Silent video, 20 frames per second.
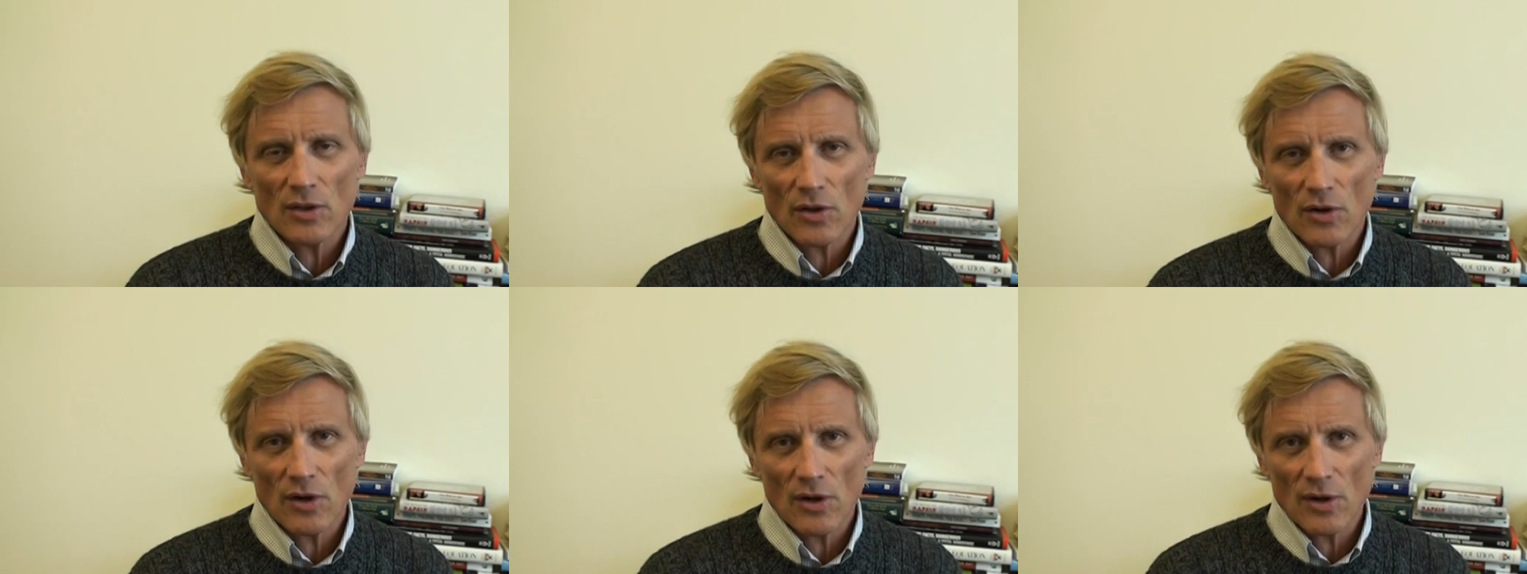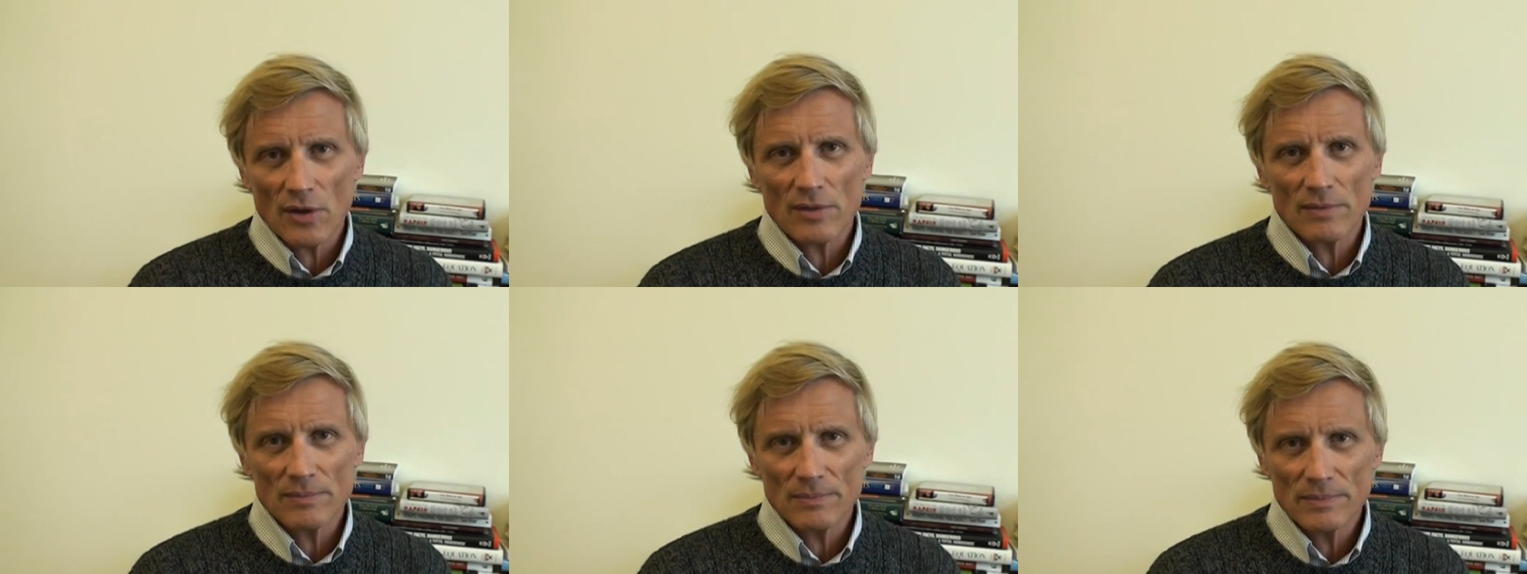
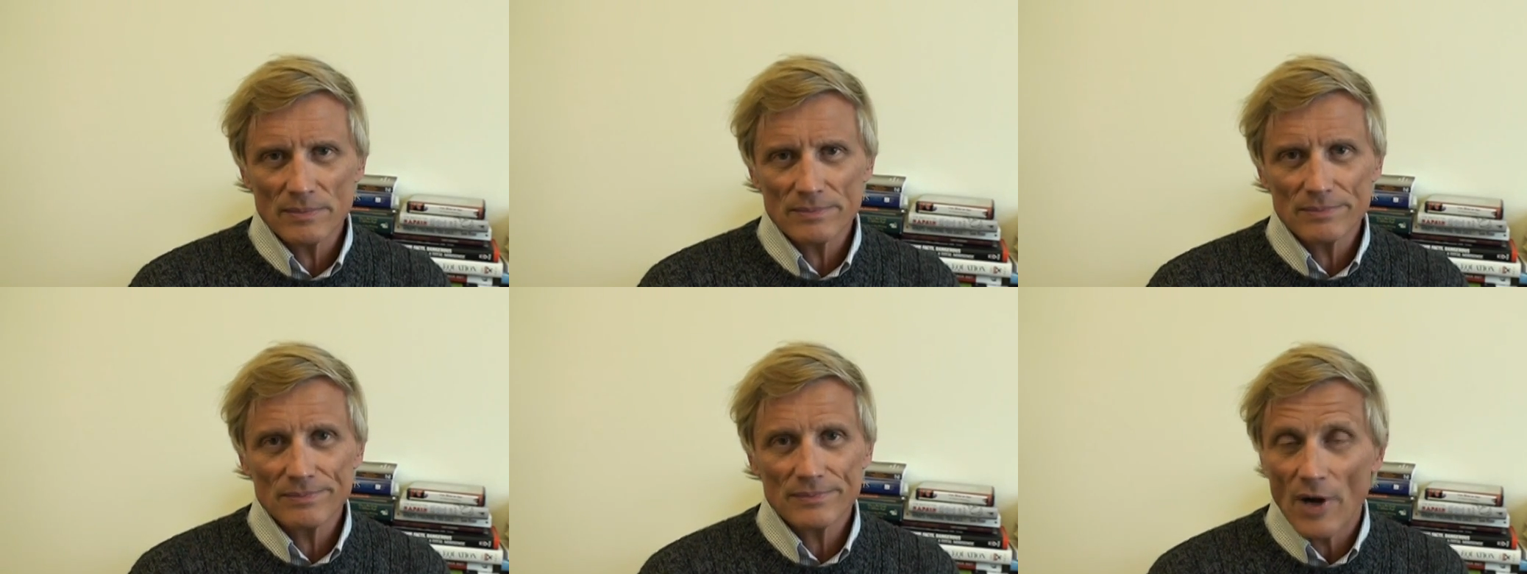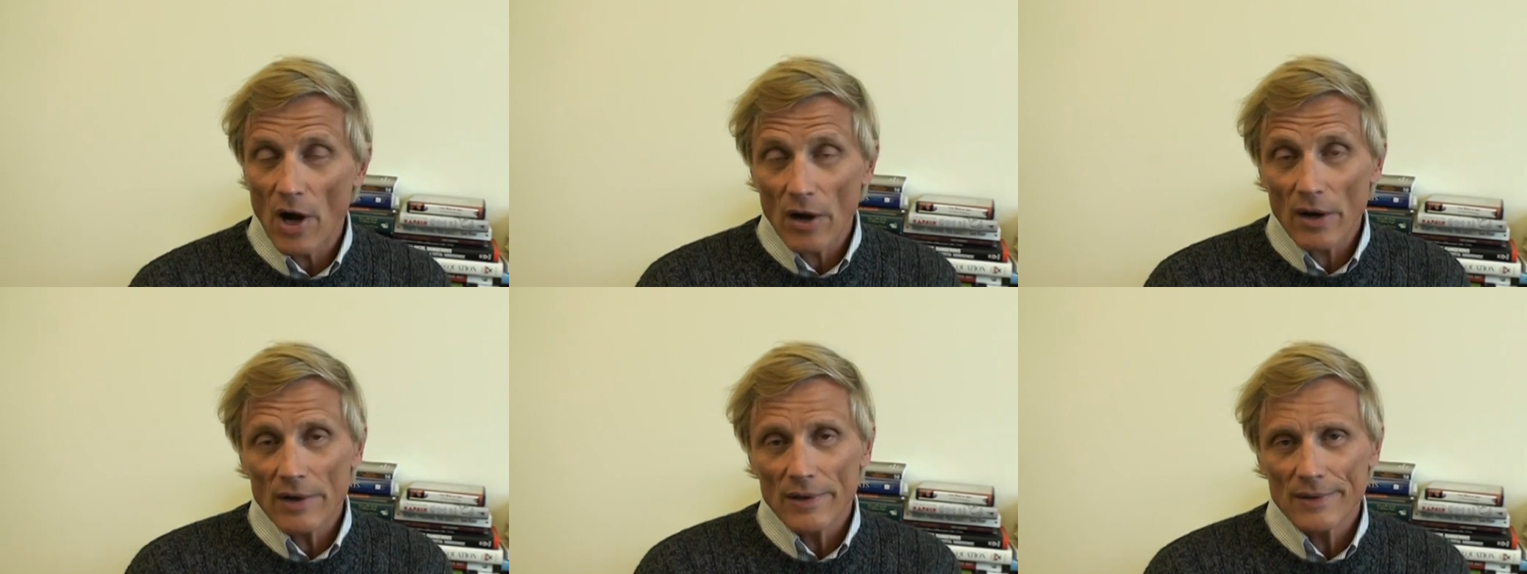learn
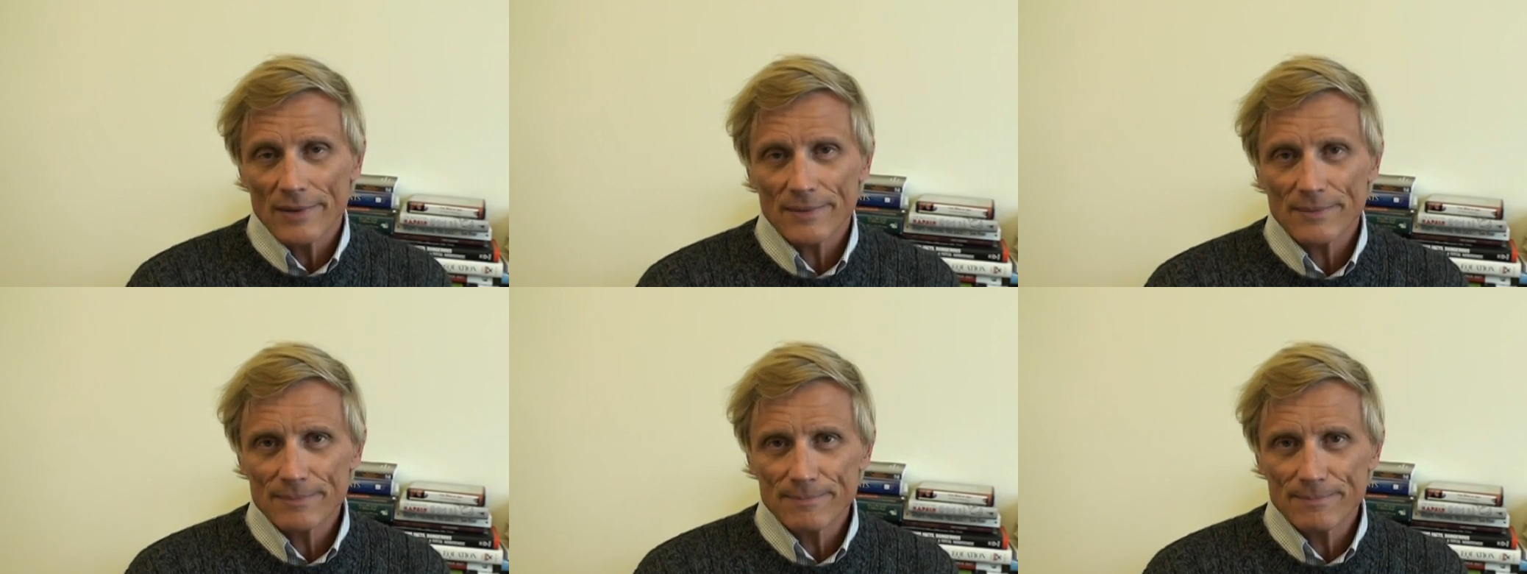aren't.